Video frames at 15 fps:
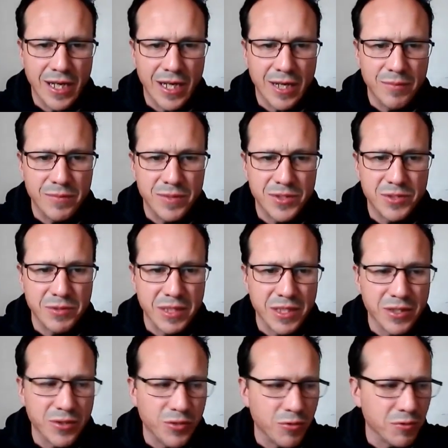doing all
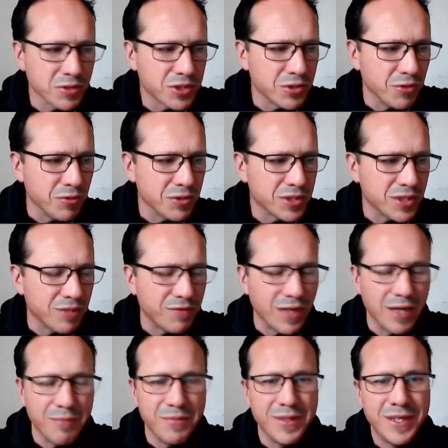sorts of
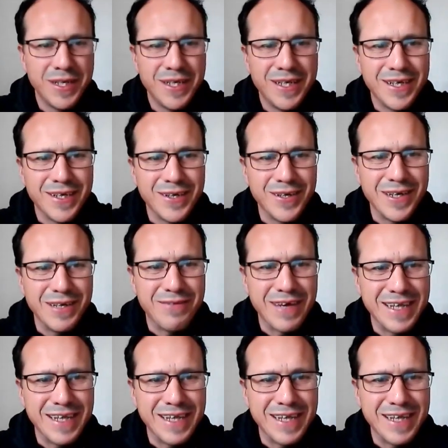events.